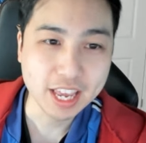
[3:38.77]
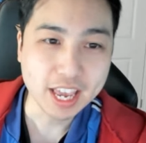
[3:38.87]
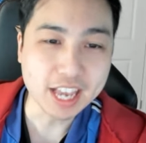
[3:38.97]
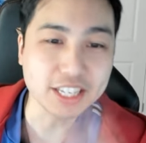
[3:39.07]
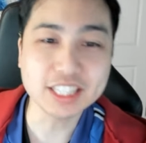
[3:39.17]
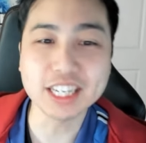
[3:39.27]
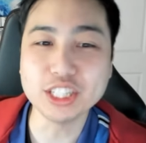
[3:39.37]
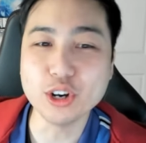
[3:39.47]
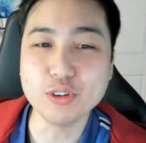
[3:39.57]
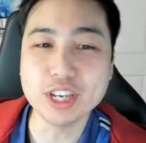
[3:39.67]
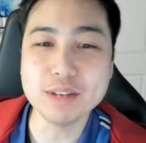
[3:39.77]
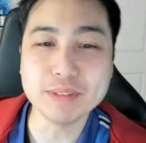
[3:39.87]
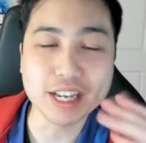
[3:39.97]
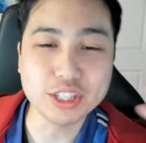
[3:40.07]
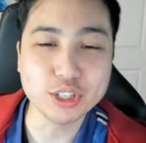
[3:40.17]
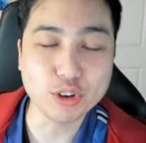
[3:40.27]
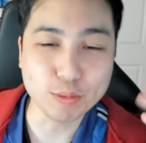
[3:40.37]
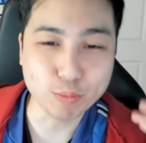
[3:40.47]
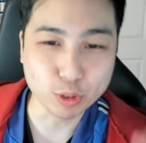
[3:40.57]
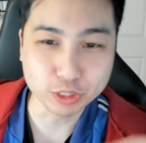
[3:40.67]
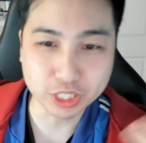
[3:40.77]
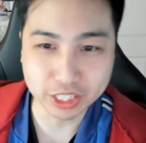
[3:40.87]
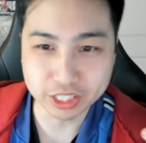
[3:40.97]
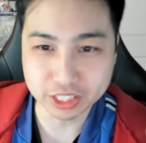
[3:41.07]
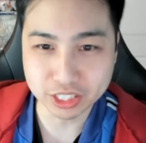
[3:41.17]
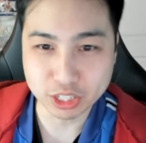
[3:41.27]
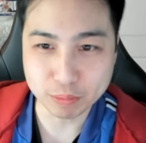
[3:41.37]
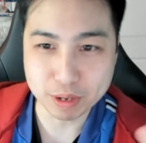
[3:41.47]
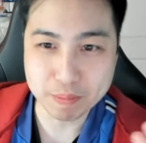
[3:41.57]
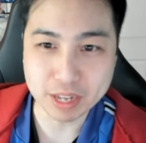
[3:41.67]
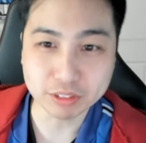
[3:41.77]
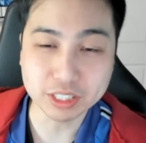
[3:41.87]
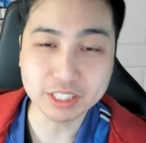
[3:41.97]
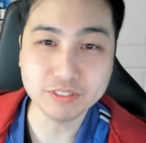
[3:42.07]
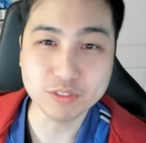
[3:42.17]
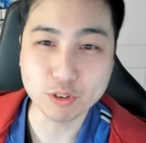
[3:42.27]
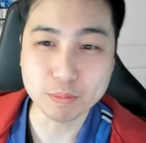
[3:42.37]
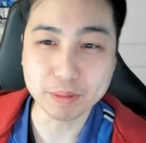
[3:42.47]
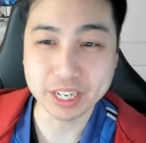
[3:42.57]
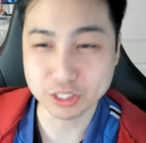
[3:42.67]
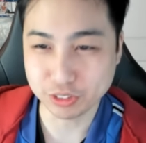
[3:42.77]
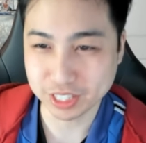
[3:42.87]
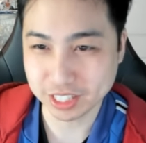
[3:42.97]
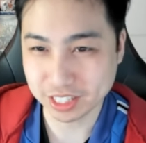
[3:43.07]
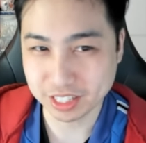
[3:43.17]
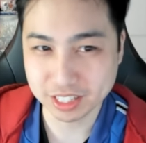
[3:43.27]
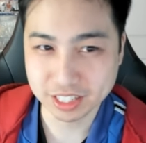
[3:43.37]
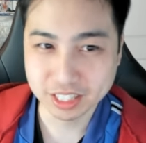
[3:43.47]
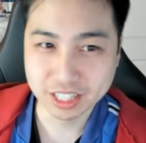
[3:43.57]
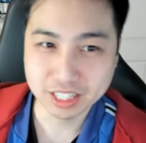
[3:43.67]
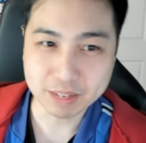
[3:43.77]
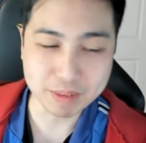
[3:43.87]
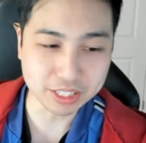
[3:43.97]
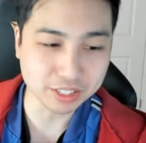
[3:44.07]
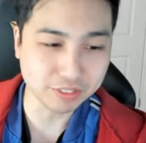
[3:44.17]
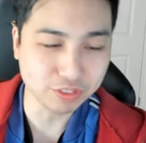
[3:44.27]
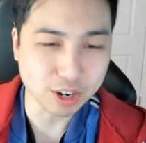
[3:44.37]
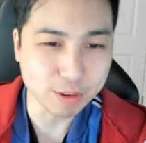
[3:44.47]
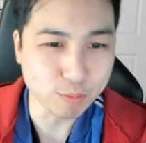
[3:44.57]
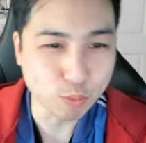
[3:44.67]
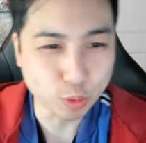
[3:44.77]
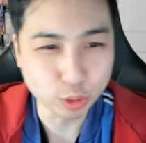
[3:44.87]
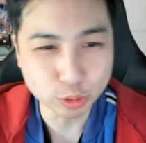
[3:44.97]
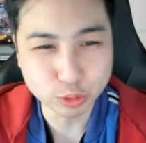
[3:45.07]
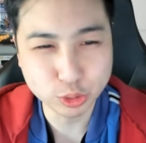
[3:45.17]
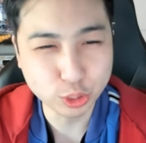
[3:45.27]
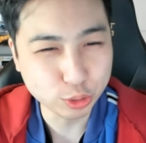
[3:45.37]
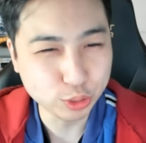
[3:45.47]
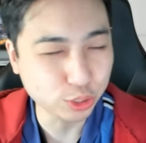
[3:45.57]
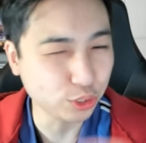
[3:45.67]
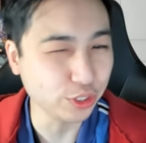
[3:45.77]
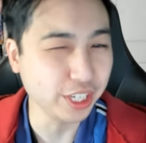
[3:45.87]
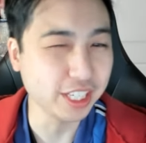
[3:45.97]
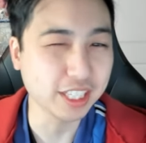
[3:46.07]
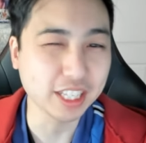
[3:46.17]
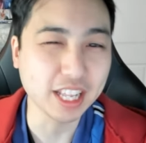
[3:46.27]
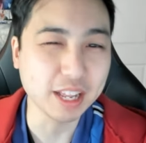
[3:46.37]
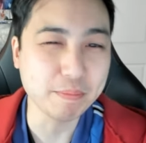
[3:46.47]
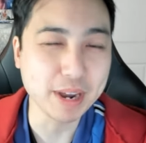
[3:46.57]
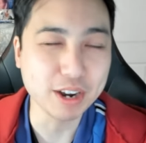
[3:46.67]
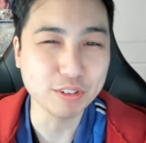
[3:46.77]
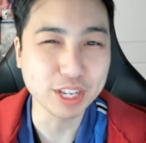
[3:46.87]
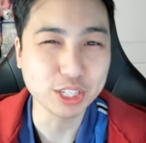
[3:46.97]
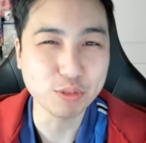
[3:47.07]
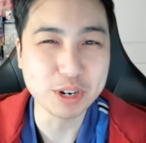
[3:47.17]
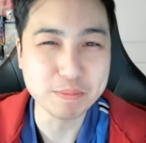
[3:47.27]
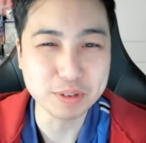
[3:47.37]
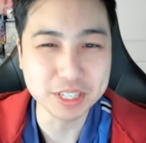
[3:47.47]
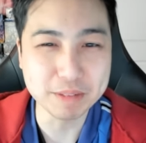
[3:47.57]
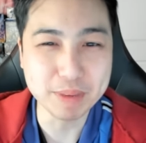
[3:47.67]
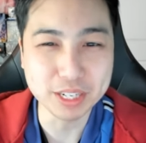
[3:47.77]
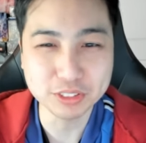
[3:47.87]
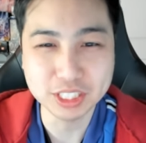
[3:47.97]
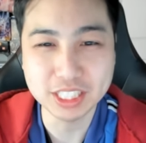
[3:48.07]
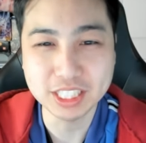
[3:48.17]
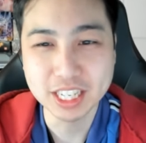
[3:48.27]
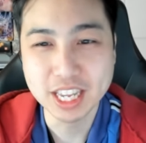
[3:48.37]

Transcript: And just like the old games, as you go up world tiers, there'll be penalty for players' resistance they mentioned from world two to three is about like 20% penalty.